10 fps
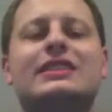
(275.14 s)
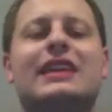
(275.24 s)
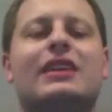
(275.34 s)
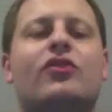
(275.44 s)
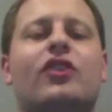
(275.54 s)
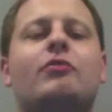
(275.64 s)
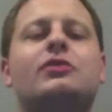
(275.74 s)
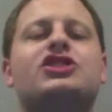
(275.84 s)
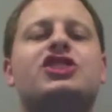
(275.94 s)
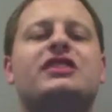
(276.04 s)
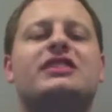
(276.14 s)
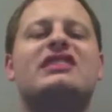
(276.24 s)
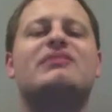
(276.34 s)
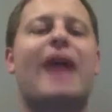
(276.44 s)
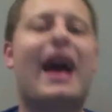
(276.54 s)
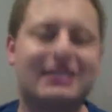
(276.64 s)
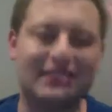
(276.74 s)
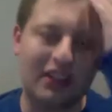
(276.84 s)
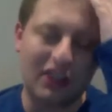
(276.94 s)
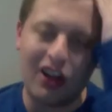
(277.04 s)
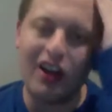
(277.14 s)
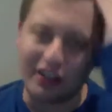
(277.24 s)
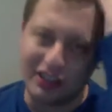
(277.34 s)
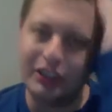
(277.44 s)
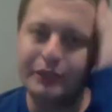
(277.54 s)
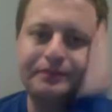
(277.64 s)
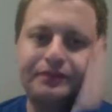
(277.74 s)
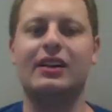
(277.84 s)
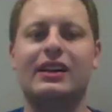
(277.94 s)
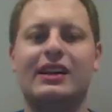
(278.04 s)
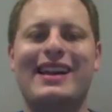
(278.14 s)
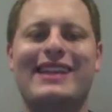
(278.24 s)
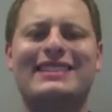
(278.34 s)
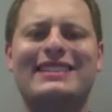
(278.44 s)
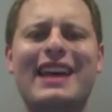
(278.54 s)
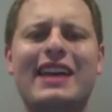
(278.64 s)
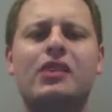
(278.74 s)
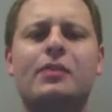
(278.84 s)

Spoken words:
the film was just as bad as it looked. It did open